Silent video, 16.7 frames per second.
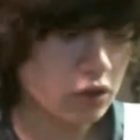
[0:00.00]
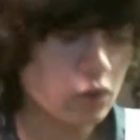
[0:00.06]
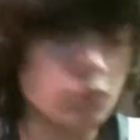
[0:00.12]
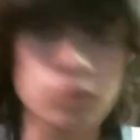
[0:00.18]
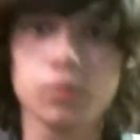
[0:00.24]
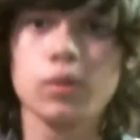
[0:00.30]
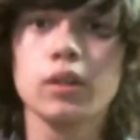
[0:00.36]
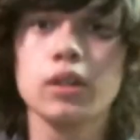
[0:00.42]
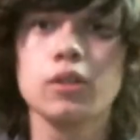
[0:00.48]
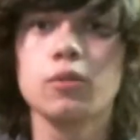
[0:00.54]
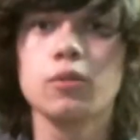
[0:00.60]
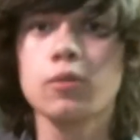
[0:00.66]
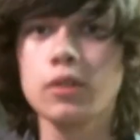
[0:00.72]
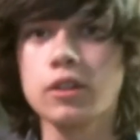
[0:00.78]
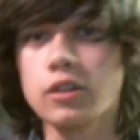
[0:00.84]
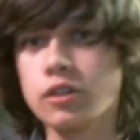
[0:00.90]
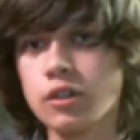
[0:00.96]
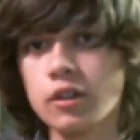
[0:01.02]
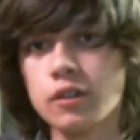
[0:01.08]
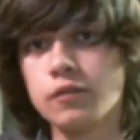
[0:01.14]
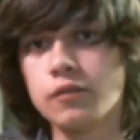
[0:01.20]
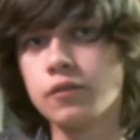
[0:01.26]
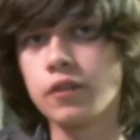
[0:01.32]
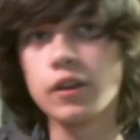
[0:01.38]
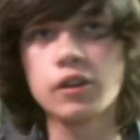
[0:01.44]
a really good
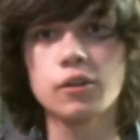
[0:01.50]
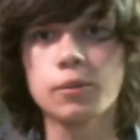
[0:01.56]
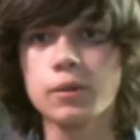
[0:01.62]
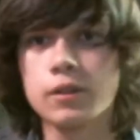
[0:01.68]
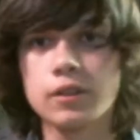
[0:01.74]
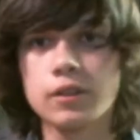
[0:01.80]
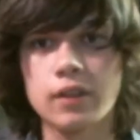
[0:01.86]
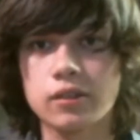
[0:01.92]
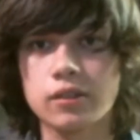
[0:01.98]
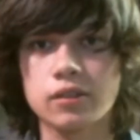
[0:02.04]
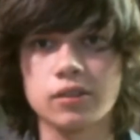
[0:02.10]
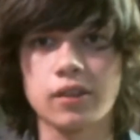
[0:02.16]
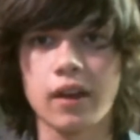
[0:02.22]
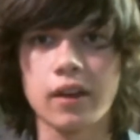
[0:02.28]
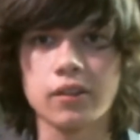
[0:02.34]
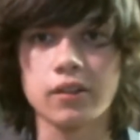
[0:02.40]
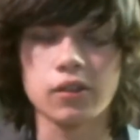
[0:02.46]
finger building exercise.